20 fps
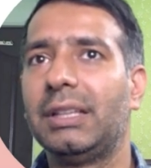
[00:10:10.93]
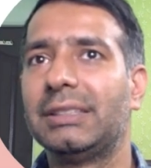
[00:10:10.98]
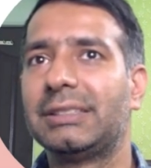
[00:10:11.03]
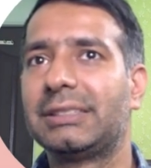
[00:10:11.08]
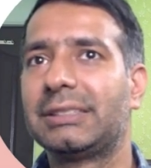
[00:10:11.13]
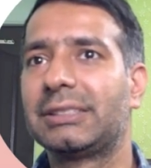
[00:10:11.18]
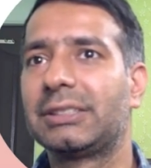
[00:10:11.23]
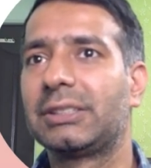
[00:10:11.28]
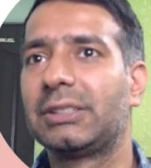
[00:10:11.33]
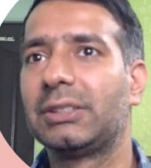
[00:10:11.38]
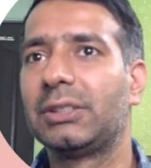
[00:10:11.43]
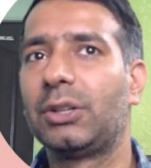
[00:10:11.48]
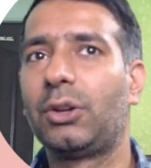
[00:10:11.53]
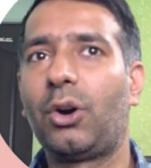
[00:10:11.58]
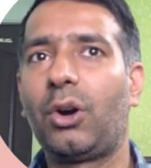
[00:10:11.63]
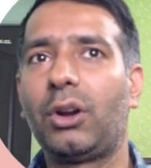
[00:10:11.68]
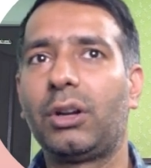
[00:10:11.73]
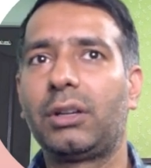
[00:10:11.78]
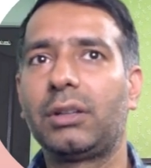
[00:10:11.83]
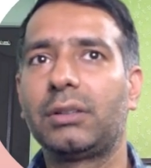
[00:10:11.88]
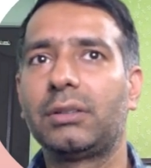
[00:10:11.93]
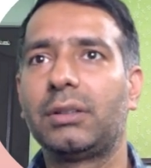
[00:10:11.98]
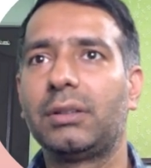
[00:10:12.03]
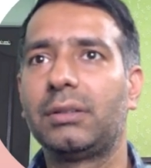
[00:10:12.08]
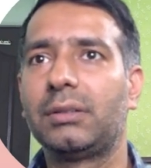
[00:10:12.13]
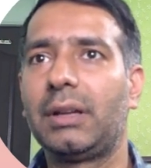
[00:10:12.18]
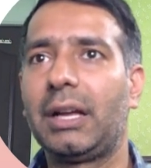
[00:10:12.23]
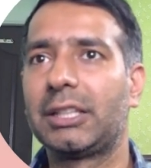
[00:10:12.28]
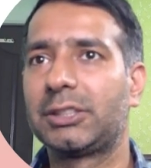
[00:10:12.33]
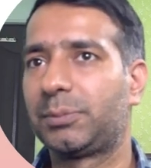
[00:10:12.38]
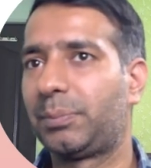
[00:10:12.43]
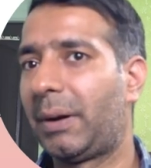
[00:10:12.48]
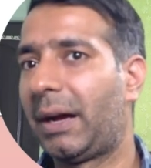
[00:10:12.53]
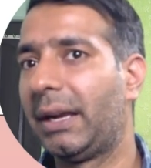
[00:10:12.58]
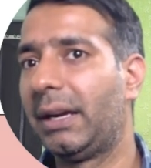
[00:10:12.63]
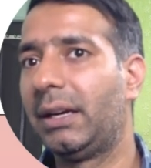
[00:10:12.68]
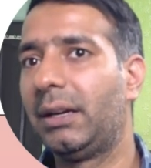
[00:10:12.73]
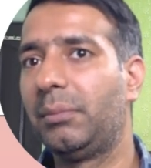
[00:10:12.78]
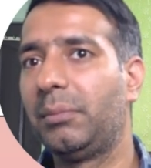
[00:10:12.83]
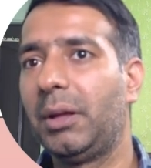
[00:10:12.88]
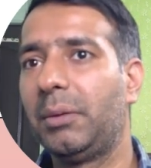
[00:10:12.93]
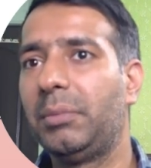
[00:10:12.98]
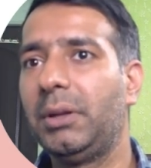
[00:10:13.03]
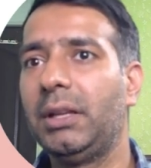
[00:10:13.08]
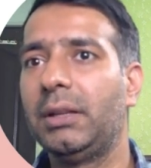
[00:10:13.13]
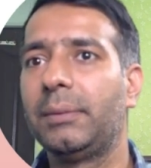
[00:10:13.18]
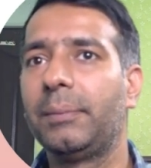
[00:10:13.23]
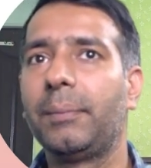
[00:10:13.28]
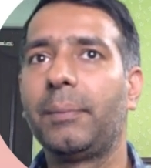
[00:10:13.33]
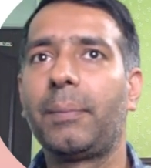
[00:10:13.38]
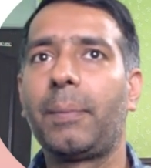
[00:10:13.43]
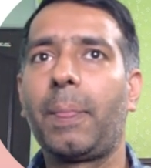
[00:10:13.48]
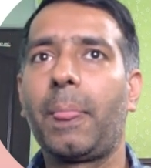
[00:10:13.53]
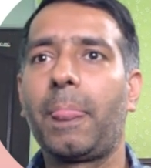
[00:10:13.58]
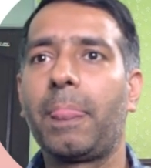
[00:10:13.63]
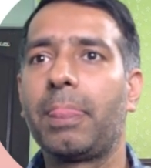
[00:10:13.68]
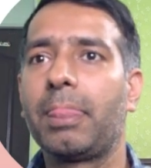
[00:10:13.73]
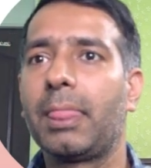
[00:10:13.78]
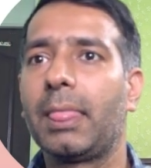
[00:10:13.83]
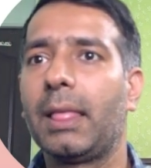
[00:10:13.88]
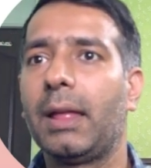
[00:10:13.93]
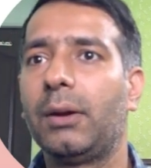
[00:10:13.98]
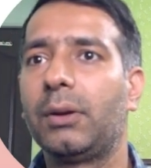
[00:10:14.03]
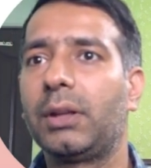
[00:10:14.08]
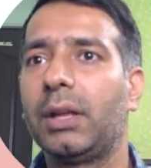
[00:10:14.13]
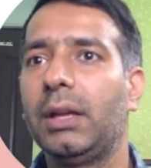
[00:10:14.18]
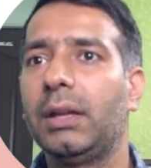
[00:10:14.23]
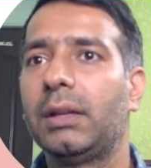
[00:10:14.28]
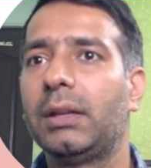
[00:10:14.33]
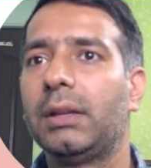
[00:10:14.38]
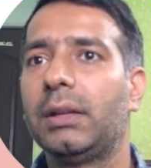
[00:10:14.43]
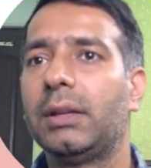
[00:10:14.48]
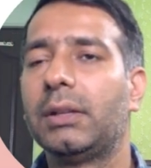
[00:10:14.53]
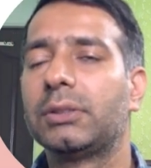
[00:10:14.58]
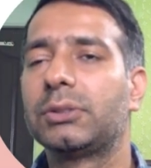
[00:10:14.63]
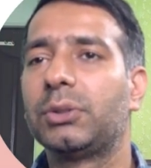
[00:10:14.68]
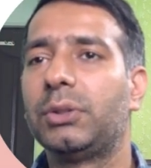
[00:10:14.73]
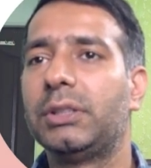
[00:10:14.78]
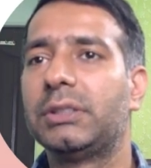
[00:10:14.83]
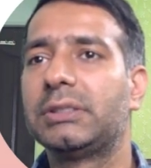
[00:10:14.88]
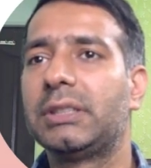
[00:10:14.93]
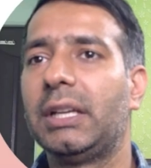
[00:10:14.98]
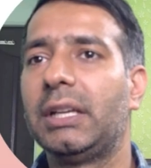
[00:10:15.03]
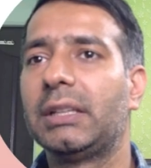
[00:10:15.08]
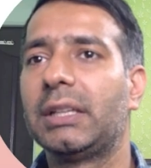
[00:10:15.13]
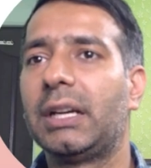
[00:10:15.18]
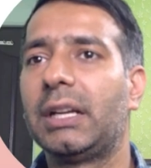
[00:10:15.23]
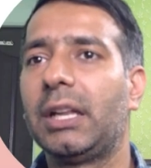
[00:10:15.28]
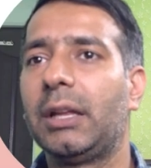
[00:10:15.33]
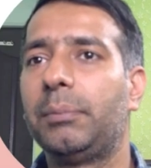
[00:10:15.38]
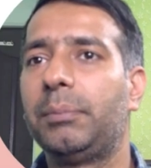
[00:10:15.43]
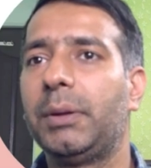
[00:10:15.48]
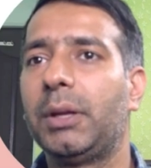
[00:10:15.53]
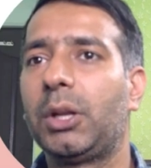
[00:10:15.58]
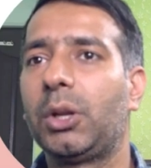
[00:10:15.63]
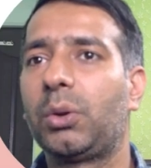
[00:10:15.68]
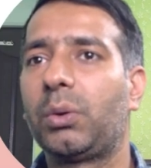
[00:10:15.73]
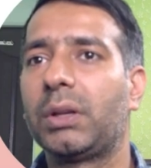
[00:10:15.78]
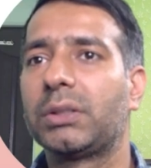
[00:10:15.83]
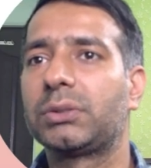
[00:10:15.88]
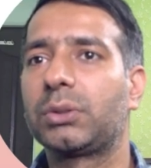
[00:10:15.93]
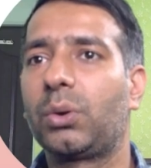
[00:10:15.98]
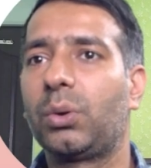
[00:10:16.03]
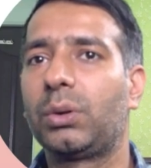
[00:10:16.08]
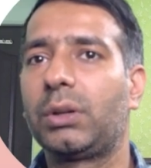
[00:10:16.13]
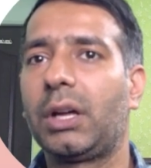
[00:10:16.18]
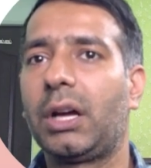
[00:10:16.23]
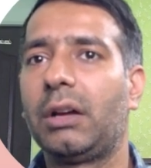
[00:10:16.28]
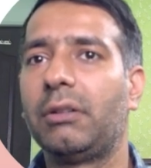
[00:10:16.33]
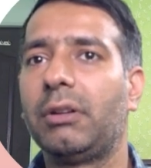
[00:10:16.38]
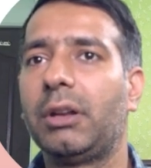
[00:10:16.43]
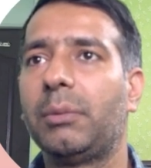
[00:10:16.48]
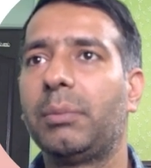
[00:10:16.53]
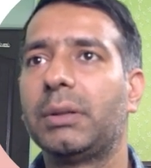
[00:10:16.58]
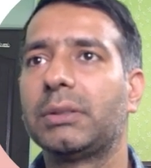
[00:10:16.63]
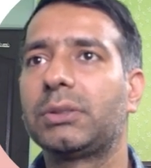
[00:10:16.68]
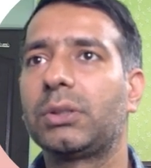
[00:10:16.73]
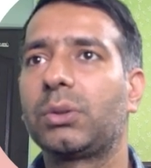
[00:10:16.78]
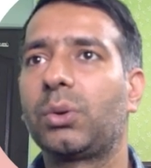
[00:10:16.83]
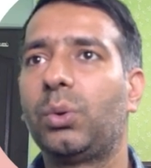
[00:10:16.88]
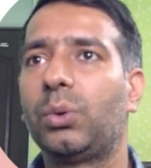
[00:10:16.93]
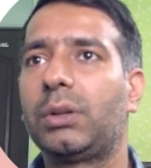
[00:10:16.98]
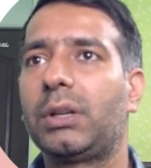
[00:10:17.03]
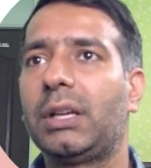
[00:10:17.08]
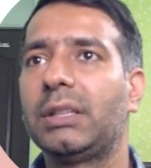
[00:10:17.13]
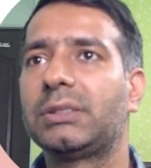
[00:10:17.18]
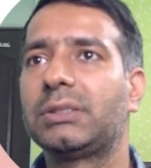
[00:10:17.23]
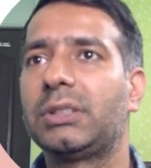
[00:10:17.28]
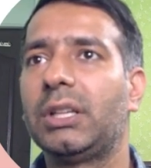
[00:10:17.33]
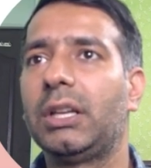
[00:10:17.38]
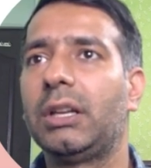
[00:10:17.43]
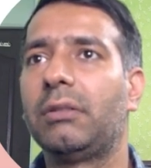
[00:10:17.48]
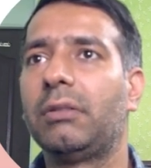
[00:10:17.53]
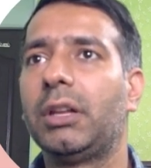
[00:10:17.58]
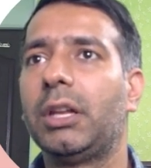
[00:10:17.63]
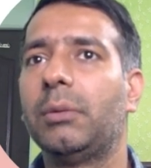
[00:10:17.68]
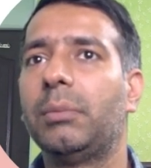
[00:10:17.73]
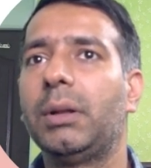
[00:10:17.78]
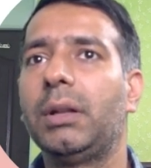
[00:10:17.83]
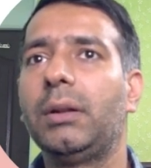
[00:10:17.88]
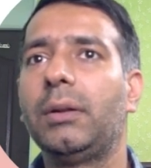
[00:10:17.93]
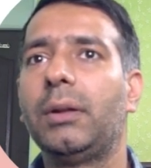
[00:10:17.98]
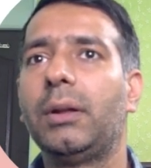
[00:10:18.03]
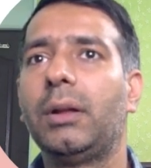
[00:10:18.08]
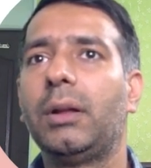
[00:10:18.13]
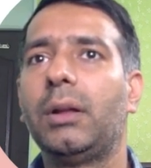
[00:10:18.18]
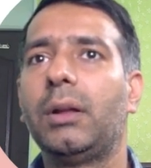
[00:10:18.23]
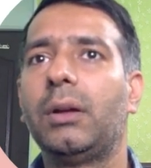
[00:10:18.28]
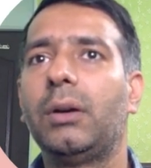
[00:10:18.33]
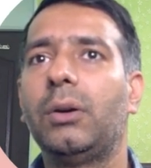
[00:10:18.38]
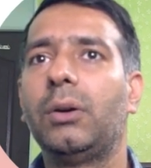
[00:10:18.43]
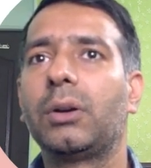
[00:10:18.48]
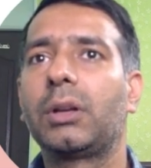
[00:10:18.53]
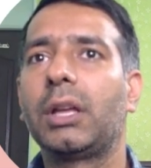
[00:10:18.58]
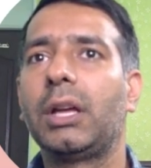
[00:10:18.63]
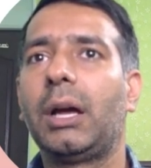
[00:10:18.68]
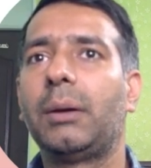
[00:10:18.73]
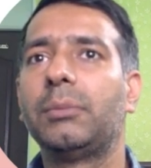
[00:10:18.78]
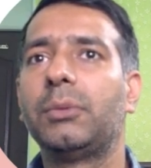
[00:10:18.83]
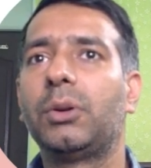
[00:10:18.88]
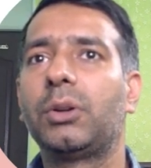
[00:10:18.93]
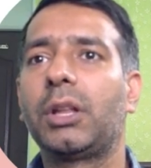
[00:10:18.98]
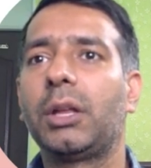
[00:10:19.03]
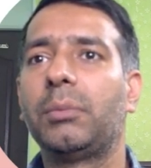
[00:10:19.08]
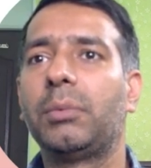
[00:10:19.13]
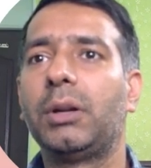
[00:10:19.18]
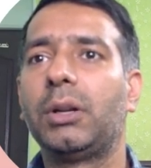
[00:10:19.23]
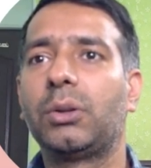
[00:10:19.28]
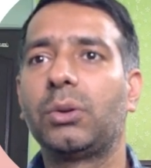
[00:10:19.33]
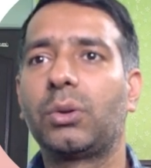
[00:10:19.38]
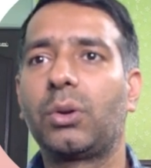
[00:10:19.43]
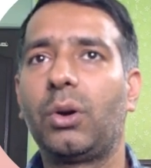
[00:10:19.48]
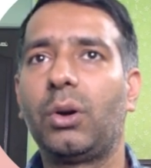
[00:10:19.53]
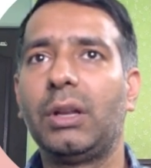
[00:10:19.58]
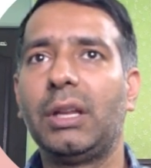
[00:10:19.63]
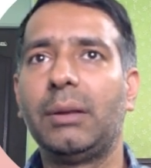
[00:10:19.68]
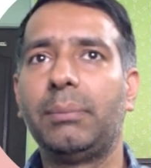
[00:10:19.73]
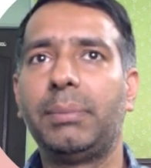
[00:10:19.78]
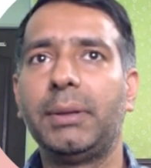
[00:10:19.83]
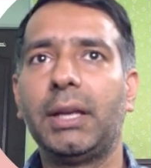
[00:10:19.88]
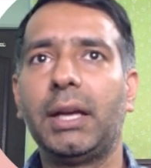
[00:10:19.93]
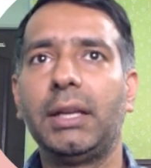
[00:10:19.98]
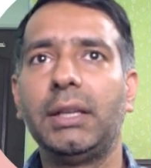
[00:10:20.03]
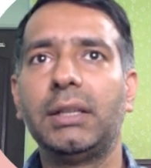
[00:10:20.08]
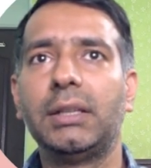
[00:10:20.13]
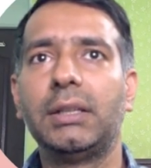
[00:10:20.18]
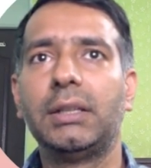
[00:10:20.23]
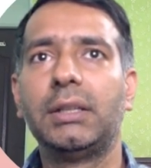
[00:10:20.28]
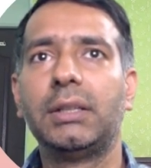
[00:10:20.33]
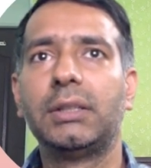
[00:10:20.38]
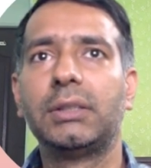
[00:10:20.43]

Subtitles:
this got expired, maybe. Okay. So it's saying that API request quota available. So quota is still available. Okay. I'm not able to call API.